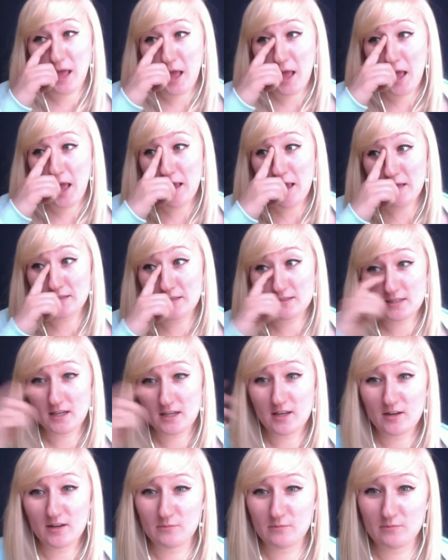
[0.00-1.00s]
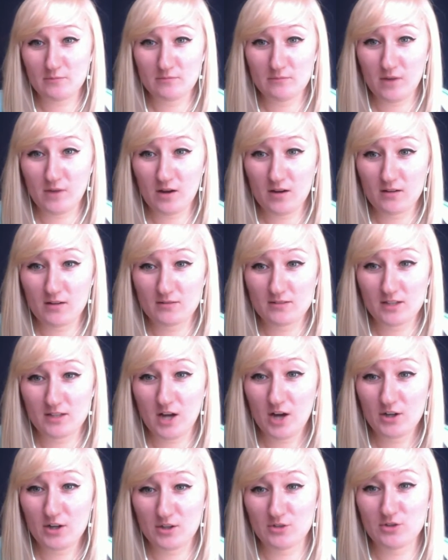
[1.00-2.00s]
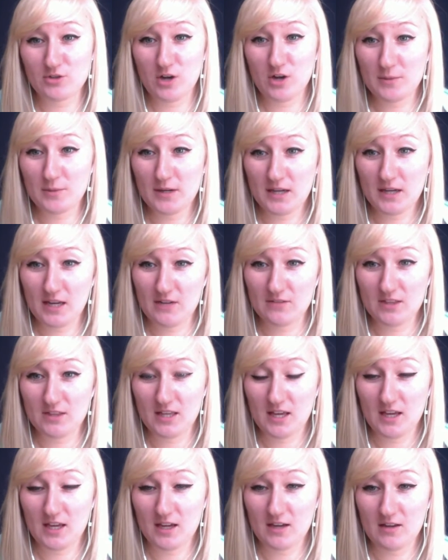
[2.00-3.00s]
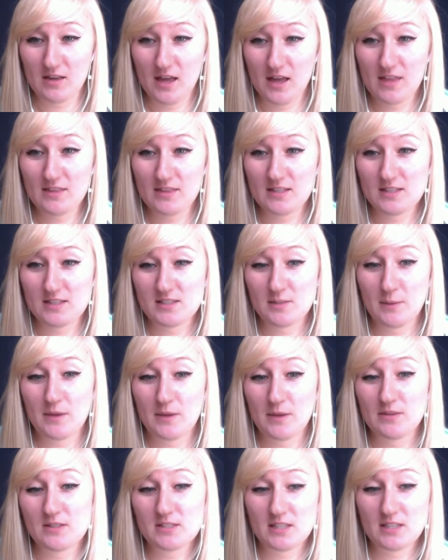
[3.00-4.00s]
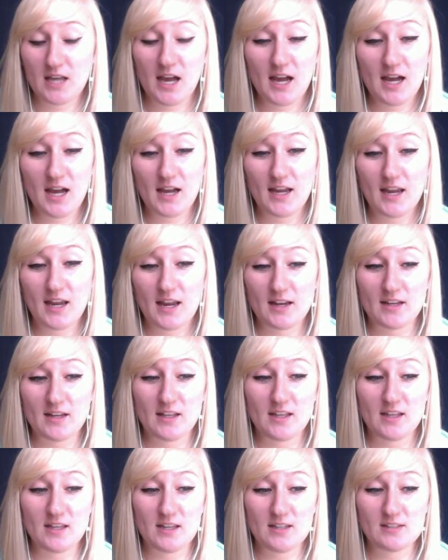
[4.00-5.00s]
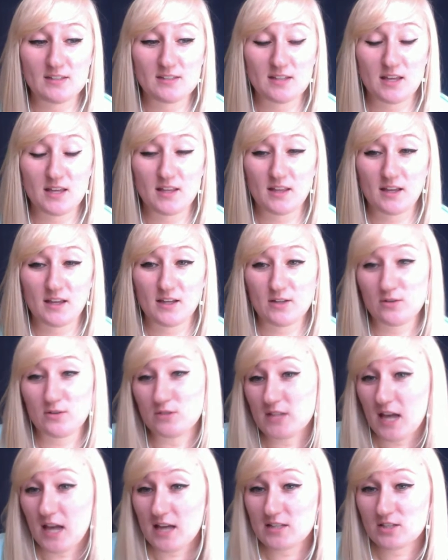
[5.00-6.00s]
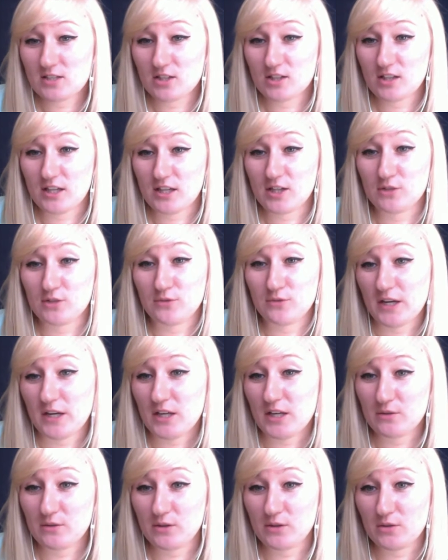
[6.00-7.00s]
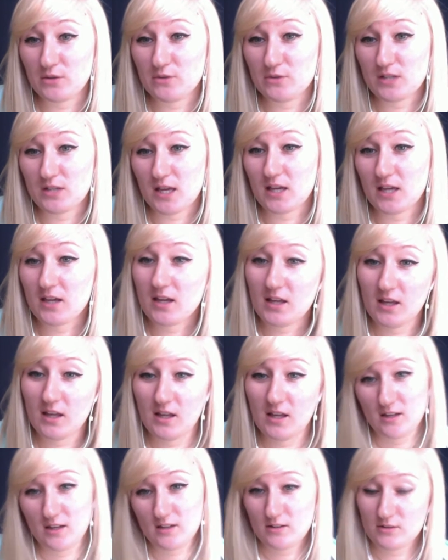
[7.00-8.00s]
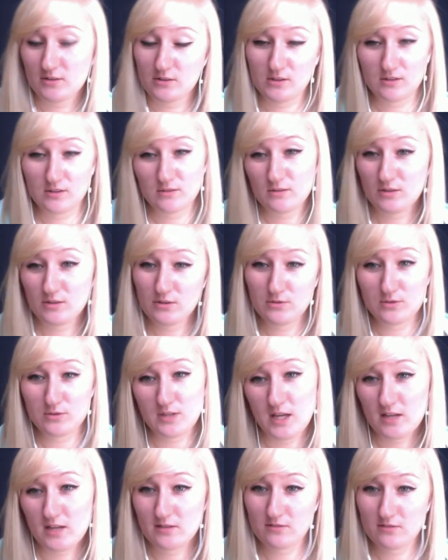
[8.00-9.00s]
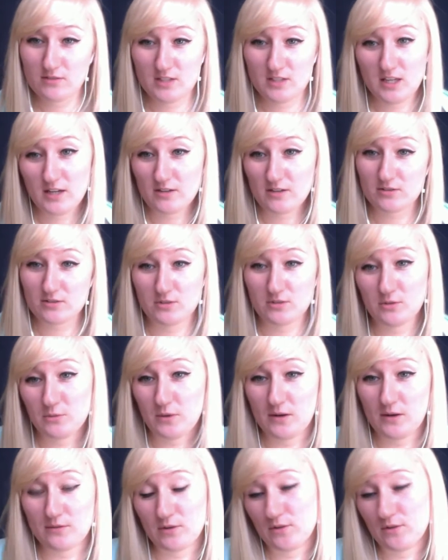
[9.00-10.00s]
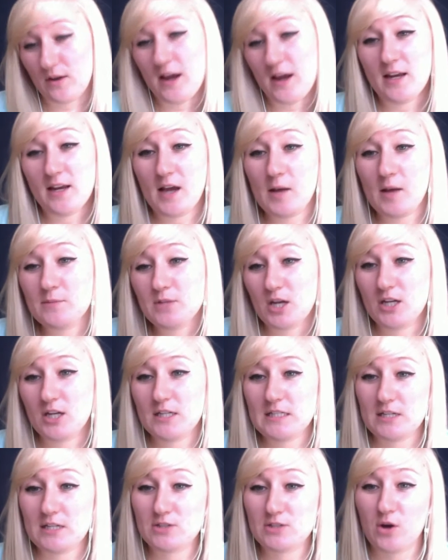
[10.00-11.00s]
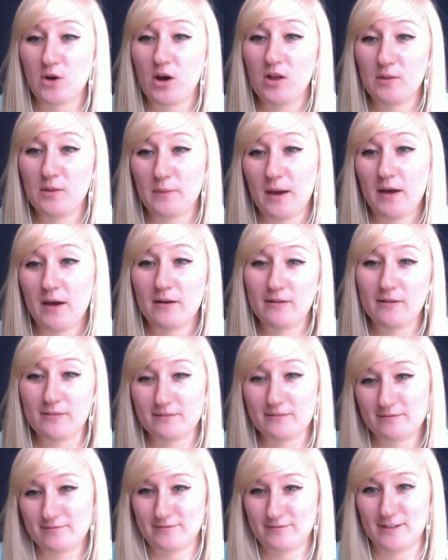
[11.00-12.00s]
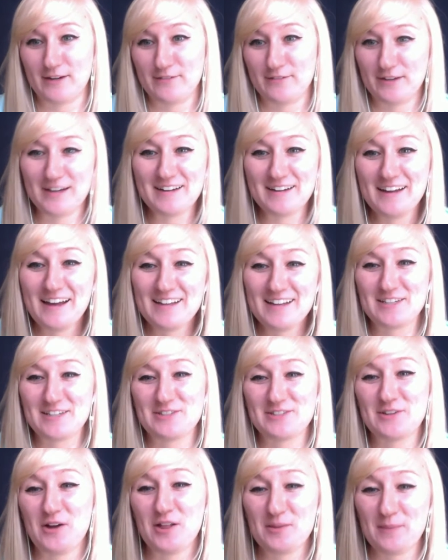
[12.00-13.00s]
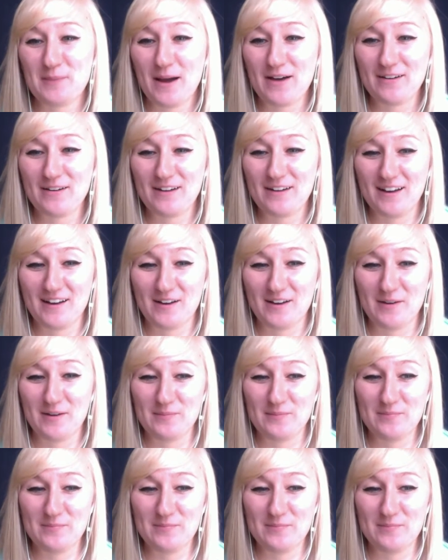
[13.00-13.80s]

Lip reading: it's an audio drama kind of a thing, and it's about this guy, and he's like a newscaster, like your radio news, like the news at 6 or whatever, right? And he comes on and tells you all about whatever, tells you all about